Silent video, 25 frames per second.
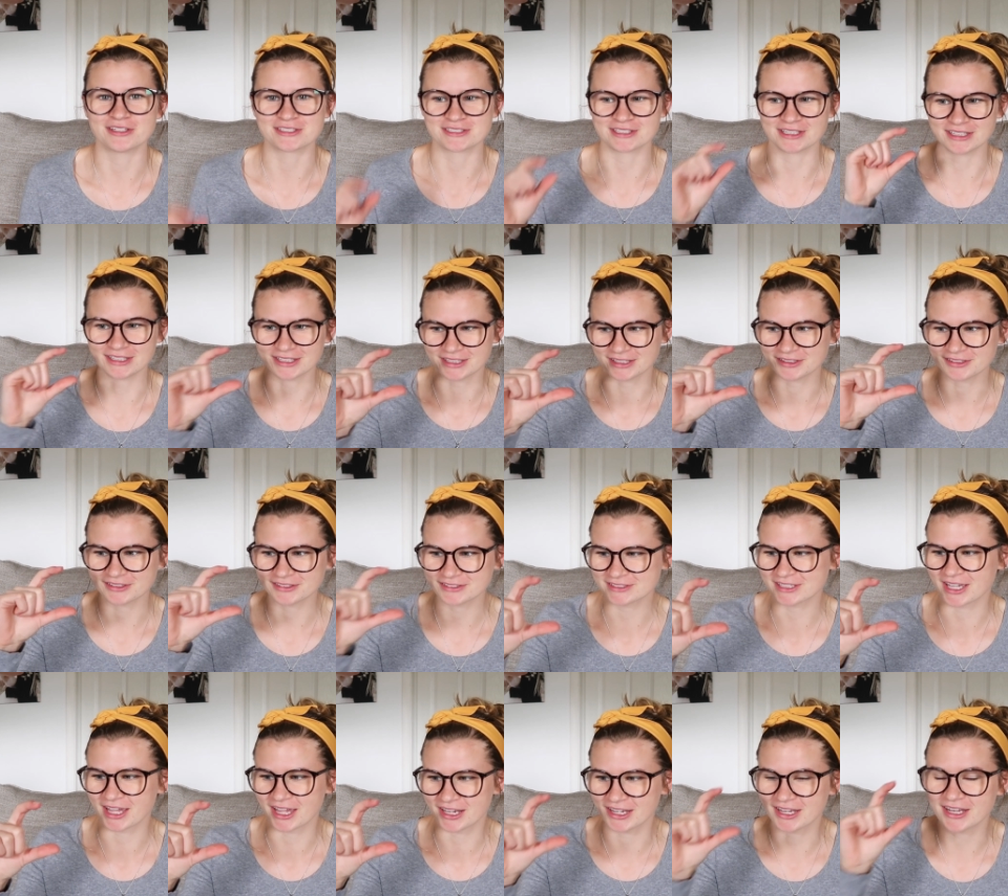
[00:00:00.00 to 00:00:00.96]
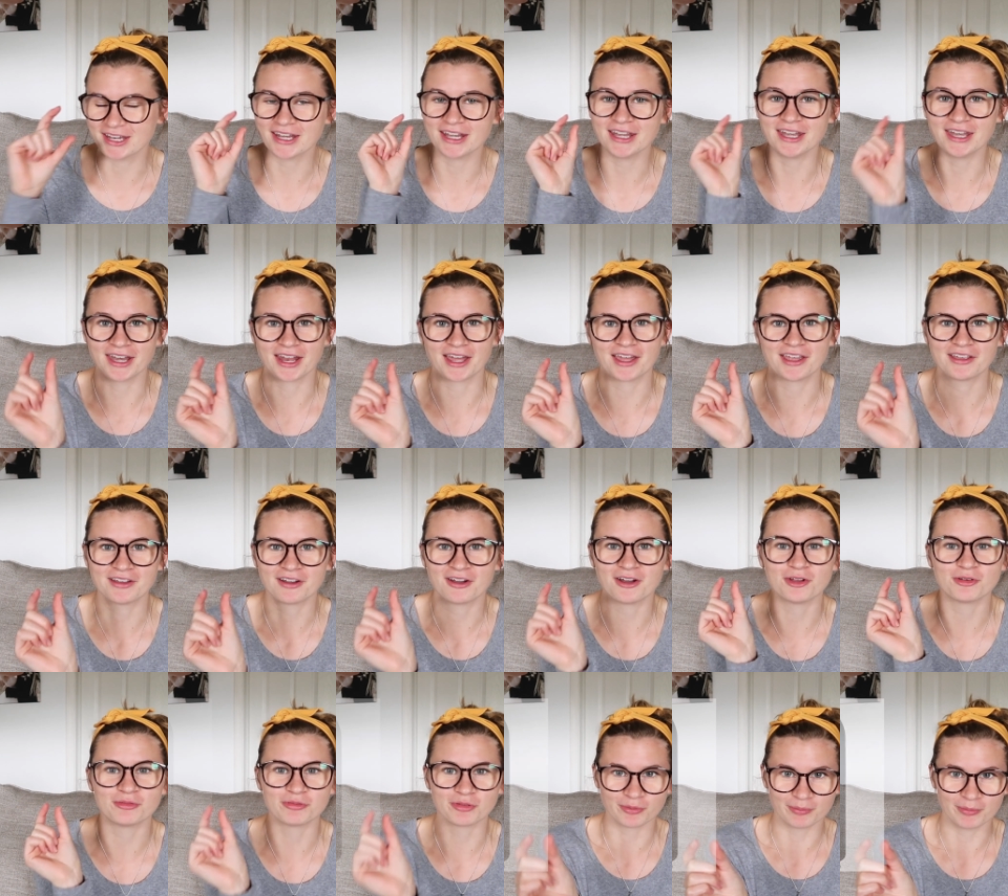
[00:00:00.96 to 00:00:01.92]
is a little tiny
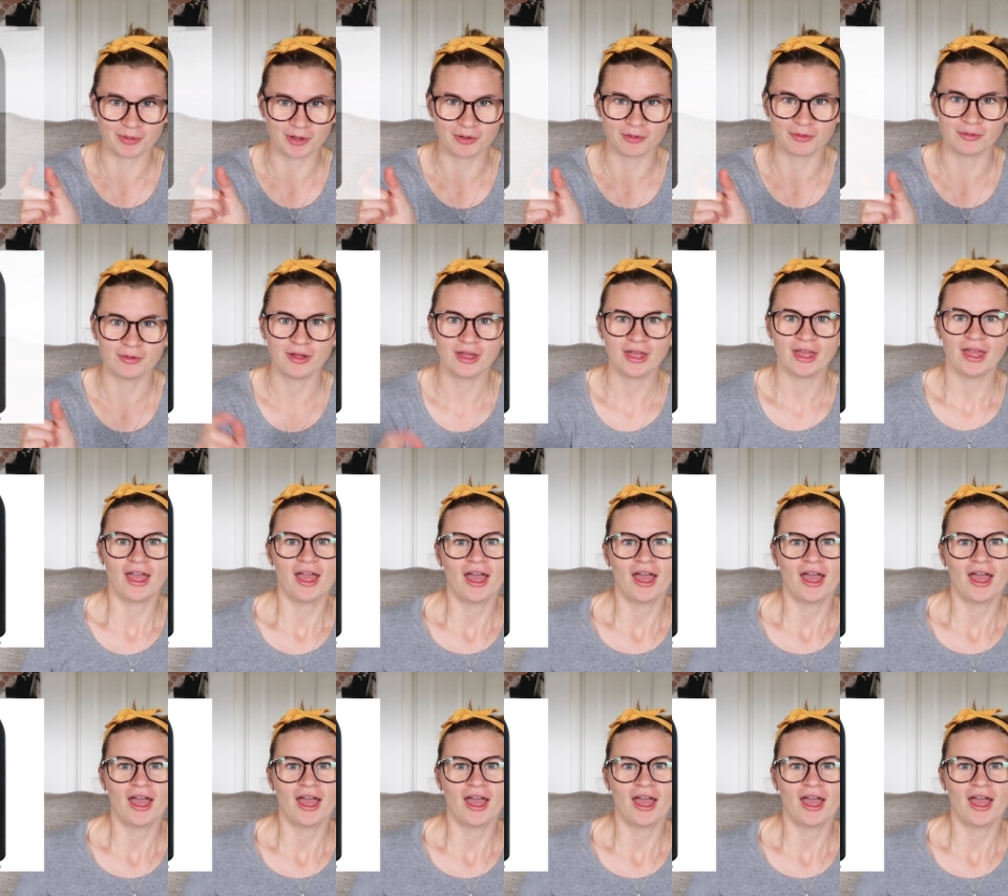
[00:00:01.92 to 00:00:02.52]
Nikon remote.